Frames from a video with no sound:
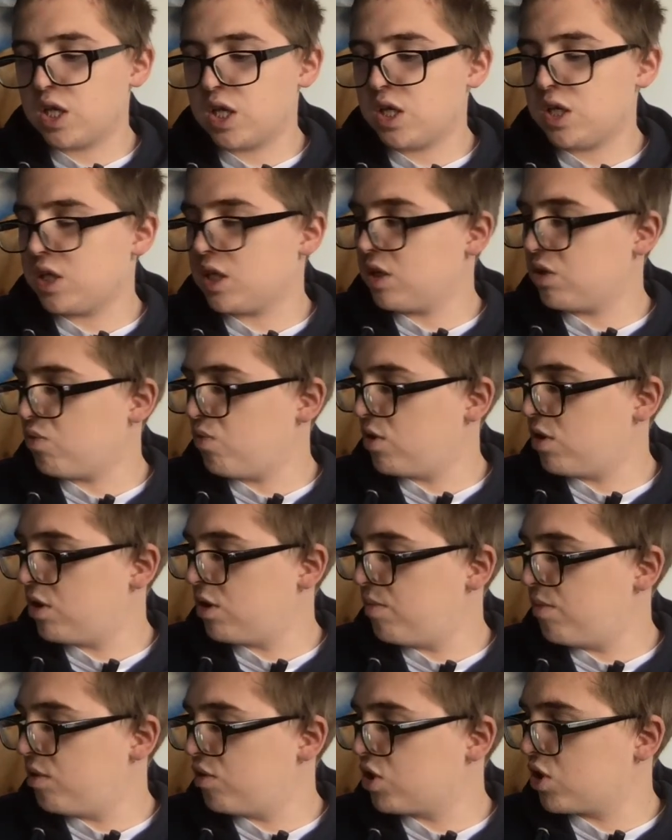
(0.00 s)
because that's one of
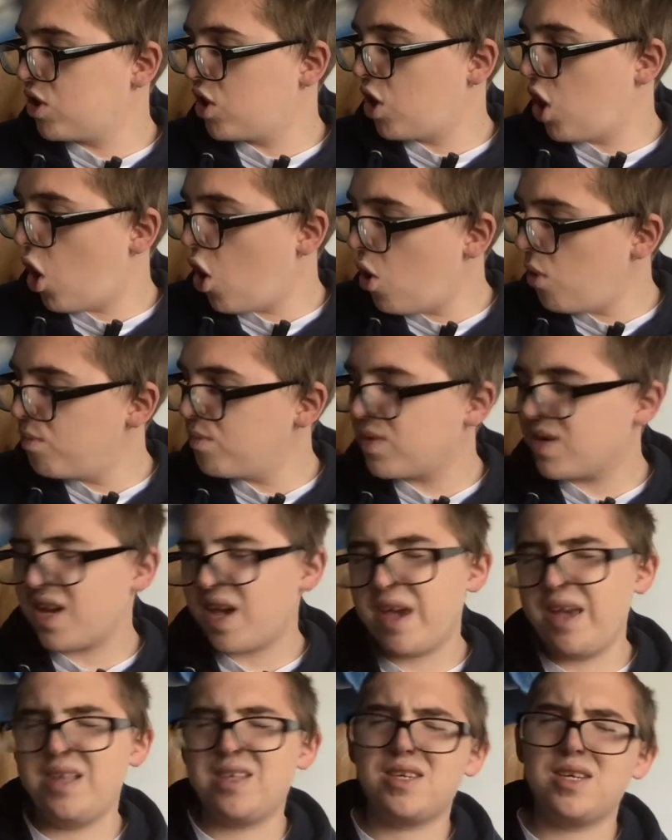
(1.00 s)
the most
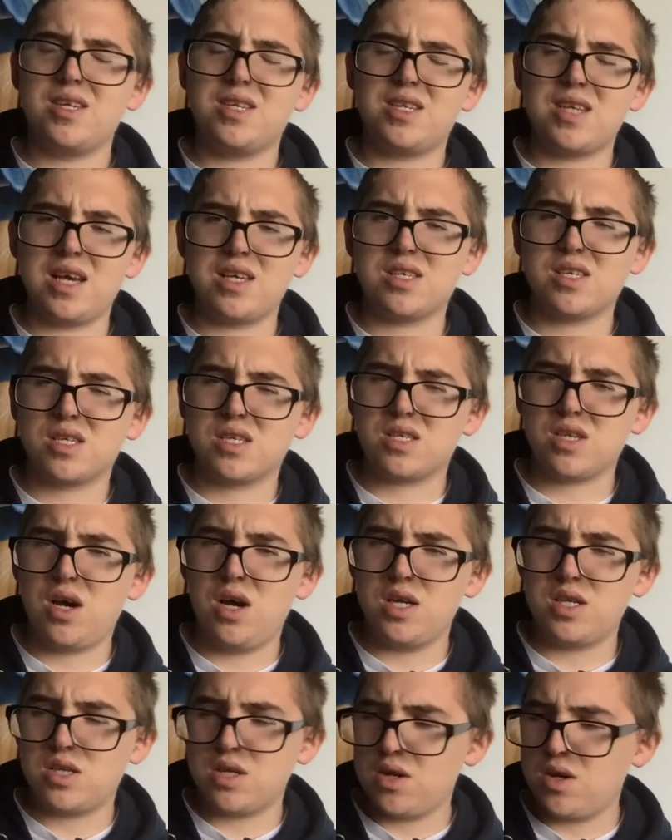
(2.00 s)
complicated desks
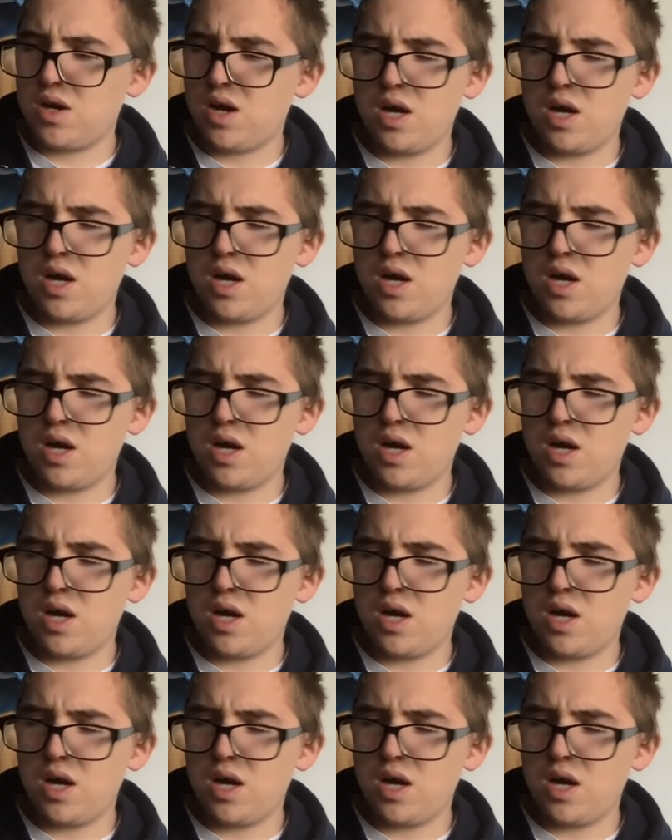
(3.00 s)
I do.